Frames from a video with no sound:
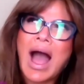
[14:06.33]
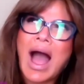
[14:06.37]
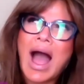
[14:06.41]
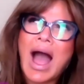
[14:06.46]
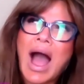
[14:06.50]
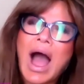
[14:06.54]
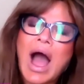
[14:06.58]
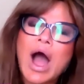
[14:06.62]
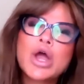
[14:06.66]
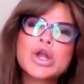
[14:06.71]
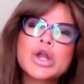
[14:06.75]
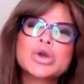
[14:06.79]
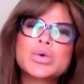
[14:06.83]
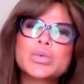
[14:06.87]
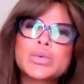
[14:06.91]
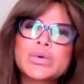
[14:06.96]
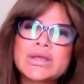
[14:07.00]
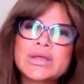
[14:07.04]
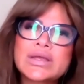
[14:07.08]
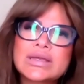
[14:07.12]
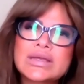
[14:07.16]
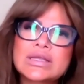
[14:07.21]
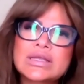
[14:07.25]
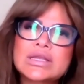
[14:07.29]
How do
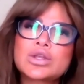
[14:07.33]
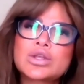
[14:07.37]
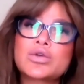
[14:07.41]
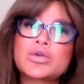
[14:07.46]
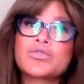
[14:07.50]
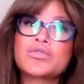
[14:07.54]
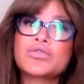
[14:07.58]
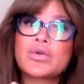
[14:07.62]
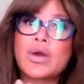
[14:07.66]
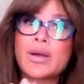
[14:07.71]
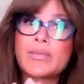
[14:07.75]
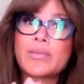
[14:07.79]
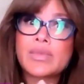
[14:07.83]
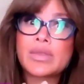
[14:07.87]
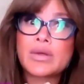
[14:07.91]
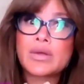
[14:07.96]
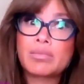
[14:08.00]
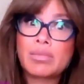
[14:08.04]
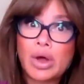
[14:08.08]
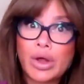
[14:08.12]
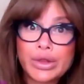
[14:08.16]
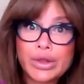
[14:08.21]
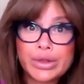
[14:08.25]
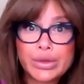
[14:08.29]
we heal from the
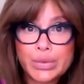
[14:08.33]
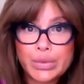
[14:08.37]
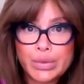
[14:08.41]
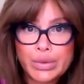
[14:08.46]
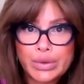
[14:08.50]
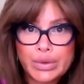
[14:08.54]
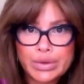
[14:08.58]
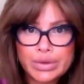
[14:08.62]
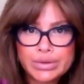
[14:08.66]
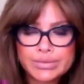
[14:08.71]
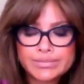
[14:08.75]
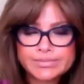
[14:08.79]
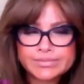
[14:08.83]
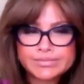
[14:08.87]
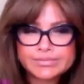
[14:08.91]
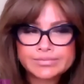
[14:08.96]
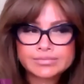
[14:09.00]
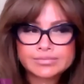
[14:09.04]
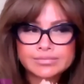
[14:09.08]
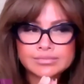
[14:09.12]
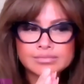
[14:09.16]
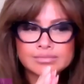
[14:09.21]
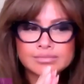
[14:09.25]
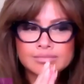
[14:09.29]
mother wound?
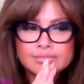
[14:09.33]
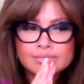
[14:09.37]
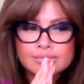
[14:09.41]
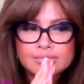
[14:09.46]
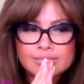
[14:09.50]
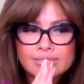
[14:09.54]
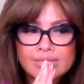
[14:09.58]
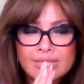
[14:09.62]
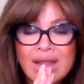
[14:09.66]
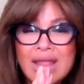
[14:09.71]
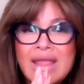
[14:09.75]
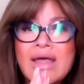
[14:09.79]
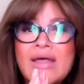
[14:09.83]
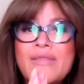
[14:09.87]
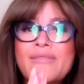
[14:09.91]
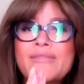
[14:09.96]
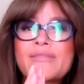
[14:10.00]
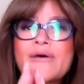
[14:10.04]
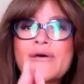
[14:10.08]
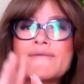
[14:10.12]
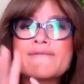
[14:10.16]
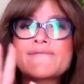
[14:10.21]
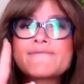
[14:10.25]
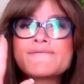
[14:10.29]

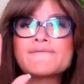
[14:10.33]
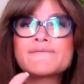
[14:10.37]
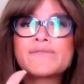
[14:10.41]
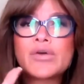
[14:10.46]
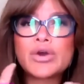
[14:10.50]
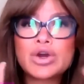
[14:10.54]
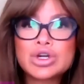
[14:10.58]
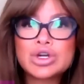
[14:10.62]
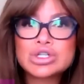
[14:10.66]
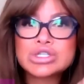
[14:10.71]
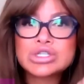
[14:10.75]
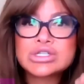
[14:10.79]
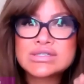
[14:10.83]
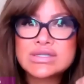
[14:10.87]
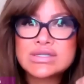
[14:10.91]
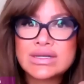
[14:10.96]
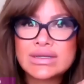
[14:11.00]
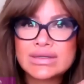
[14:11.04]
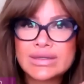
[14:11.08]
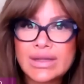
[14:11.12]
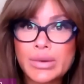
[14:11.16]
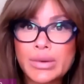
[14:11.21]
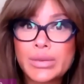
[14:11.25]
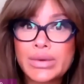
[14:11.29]
The first
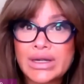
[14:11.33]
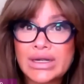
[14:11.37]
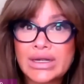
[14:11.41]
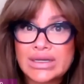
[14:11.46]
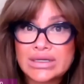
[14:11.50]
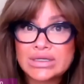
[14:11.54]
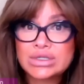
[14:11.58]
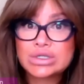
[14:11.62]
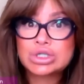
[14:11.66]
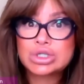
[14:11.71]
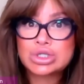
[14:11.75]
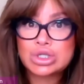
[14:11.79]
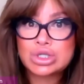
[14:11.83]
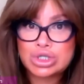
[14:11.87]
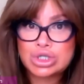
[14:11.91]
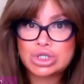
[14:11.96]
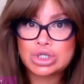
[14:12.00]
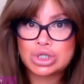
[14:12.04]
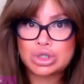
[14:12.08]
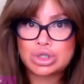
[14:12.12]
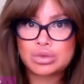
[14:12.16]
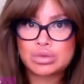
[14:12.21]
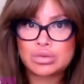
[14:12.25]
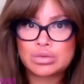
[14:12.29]
thing that we need to
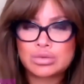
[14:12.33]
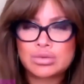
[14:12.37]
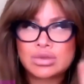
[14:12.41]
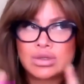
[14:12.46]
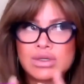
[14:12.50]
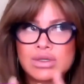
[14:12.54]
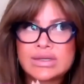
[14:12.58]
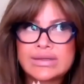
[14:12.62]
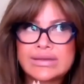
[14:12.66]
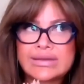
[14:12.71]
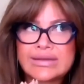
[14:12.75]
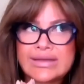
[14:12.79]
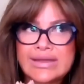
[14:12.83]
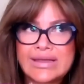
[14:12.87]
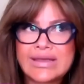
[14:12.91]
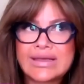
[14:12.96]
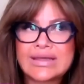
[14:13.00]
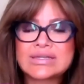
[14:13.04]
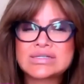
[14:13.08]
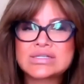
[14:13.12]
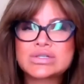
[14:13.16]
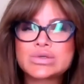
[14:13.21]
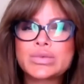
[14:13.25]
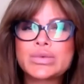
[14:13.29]
do
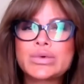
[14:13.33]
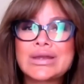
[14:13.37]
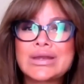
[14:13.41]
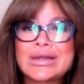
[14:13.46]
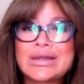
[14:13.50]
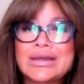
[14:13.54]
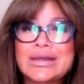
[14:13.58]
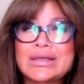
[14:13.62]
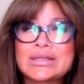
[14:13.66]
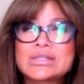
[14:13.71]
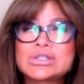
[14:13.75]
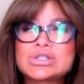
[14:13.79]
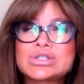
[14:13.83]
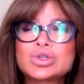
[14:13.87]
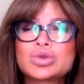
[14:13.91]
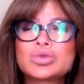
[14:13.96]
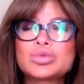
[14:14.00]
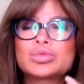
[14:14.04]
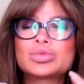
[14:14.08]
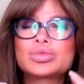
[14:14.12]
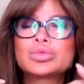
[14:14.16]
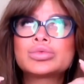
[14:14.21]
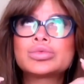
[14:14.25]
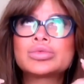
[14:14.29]
is we need
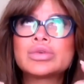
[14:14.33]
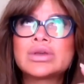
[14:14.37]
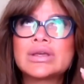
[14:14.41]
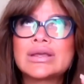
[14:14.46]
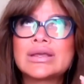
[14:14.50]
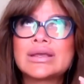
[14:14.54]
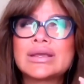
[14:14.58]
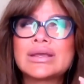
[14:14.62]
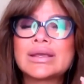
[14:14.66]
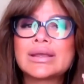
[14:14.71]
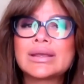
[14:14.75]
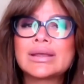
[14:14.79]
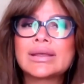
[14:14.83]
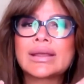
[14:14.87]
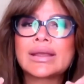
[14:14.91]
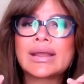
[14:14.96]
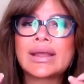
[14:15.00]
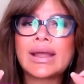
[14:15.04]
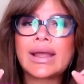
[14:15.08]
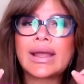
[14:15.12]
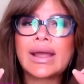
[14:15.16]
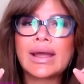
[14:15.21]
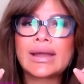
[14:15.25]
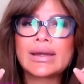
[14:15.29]
to
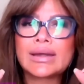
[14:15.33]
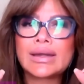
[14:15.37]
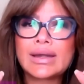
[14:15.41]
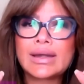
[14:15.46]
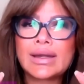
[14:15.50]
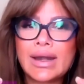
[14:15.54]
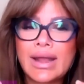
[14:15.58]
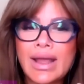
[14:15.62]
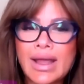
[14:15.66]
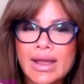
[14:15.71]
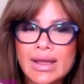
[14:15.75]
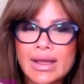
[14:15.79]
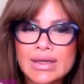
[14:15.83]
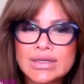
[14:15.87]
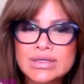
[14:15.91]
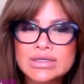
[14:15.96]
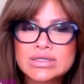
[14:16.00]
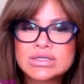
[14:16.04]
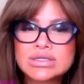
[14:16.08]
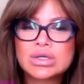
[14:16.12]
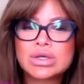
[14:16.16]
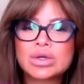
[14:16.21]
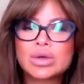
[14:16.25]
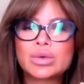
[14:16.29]

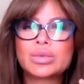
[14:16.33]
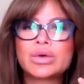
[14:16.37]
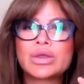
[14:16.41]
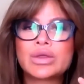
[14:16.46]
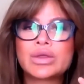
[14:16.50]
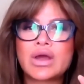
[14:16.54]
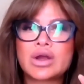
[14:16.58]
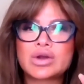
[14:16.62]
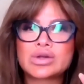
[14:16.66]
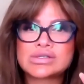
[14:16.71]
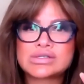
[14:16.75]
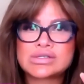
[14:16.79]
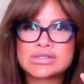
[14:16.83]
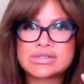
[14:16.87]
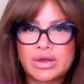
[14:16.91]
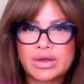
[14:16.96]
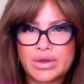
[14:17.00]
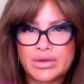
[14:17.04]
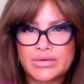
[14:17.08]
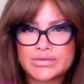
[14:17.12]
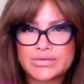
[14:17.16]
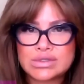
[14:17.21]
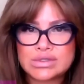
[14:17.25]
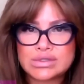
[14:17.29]
reconnect with
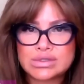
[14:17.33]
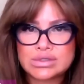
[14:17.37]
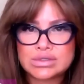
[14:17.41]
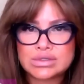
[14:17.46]
ourselves.